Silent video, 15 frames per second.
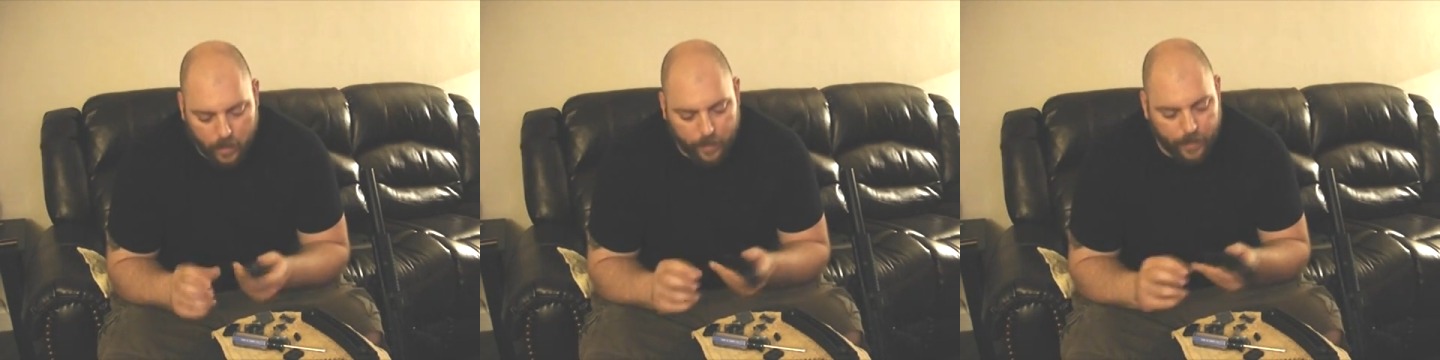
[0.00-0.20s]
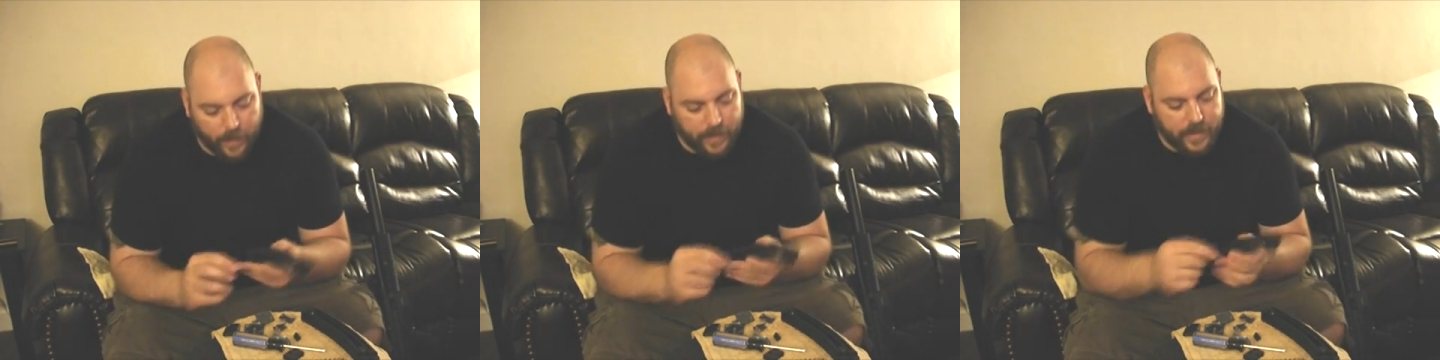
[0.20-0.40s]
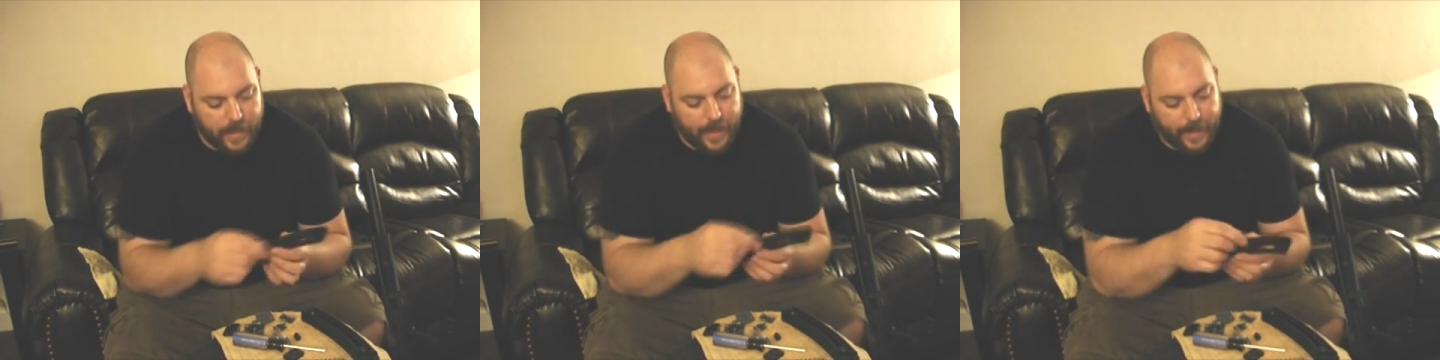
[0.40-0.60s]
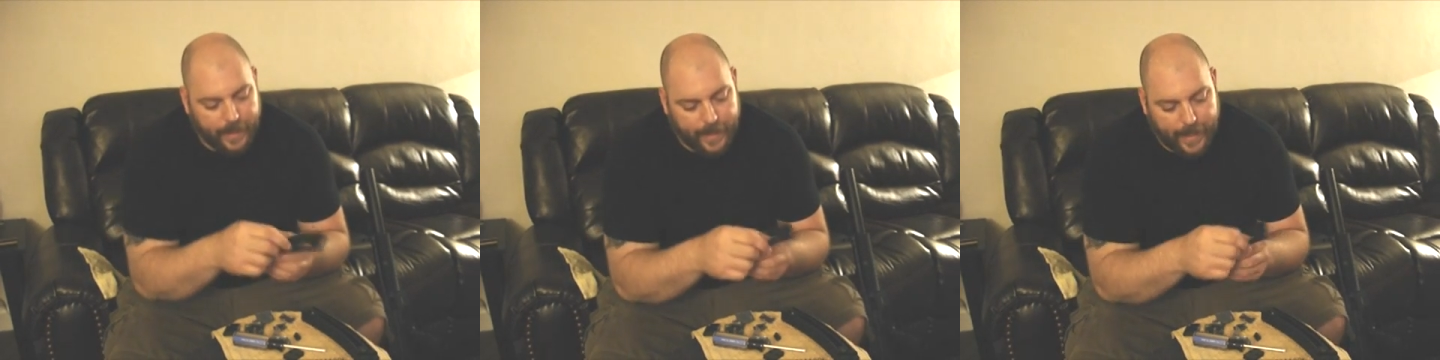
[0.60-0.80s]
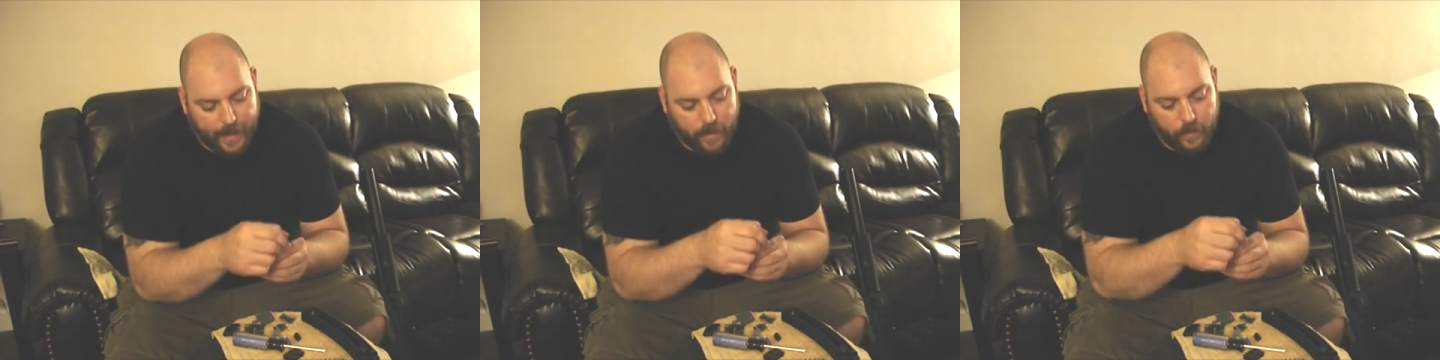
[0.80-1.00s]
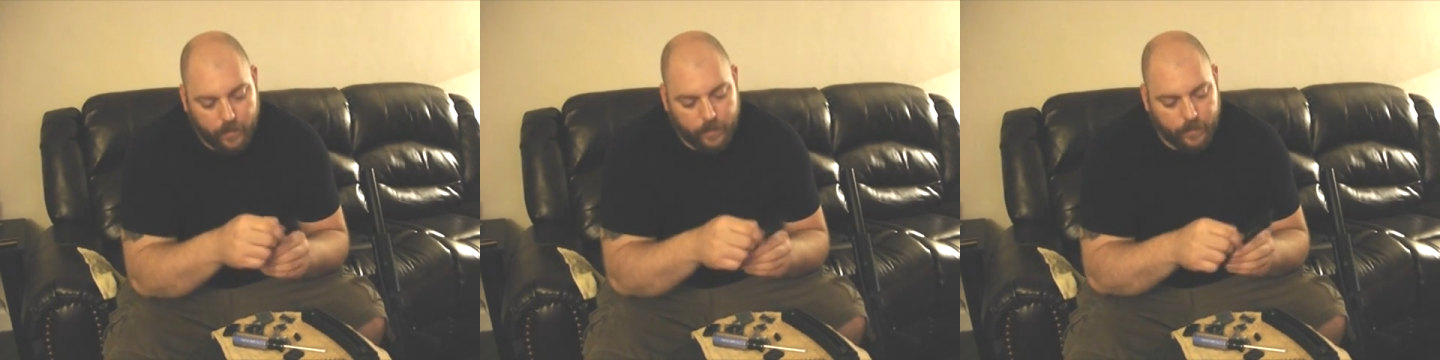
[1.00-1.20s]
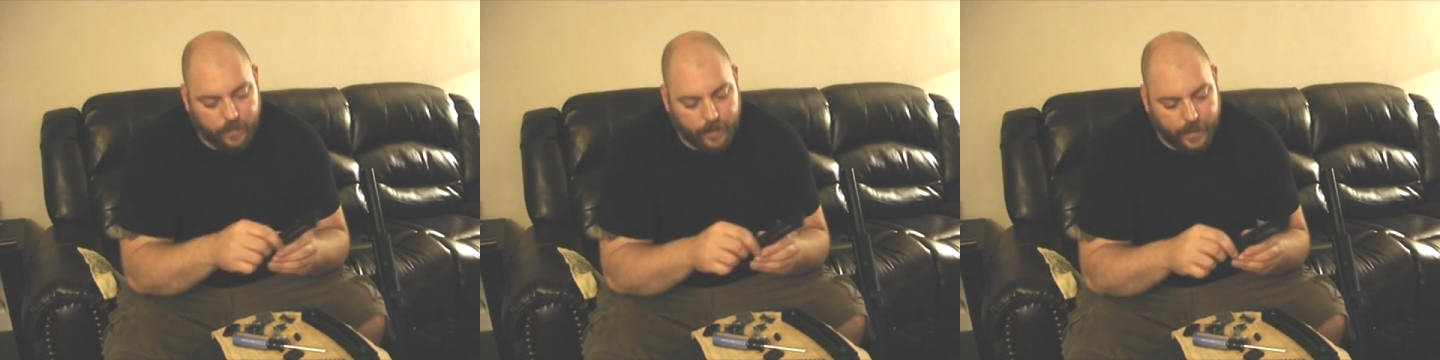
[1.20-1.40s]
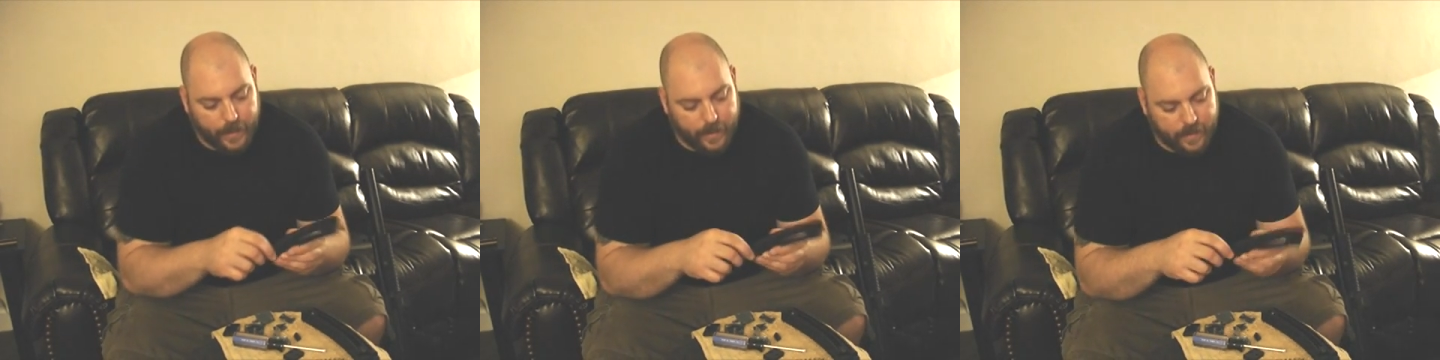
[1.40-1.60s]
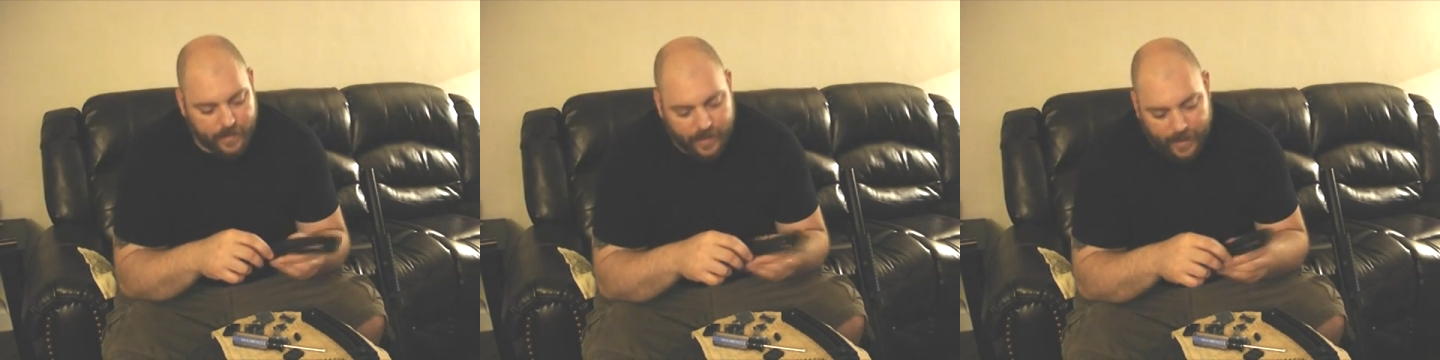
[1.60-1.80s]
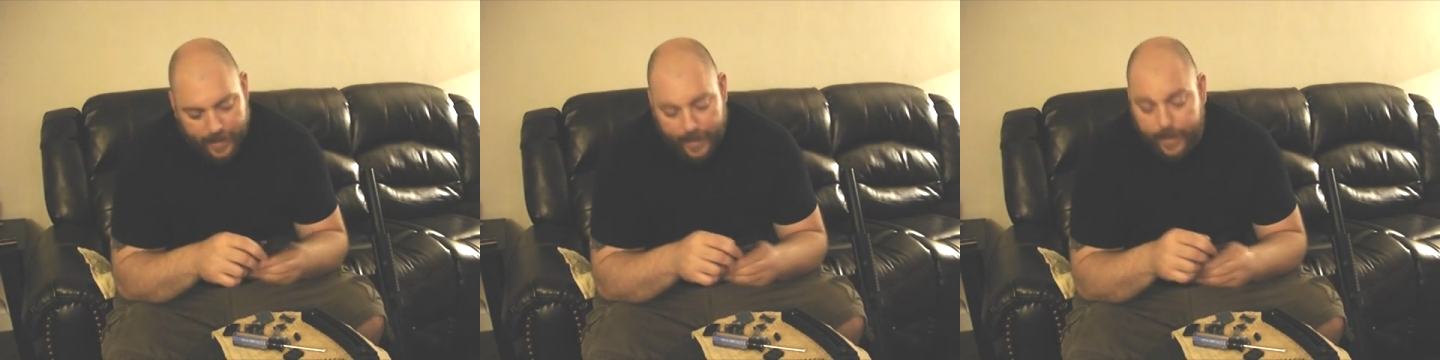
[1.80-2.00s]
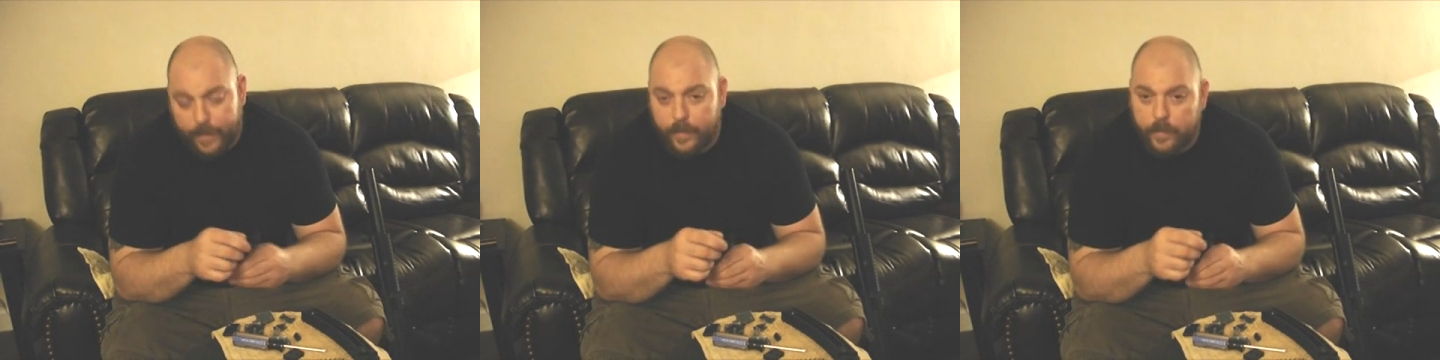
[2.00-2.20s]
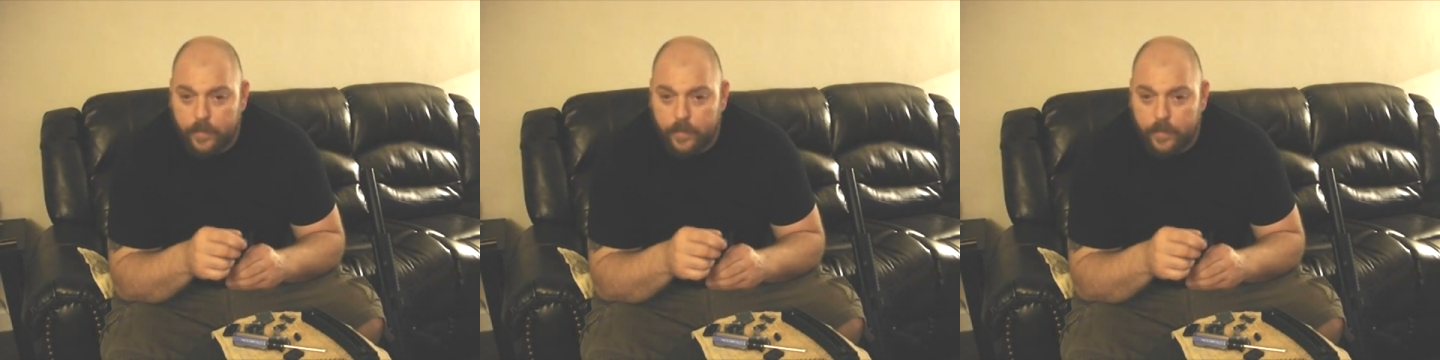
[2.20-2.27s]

But I sanded down the inside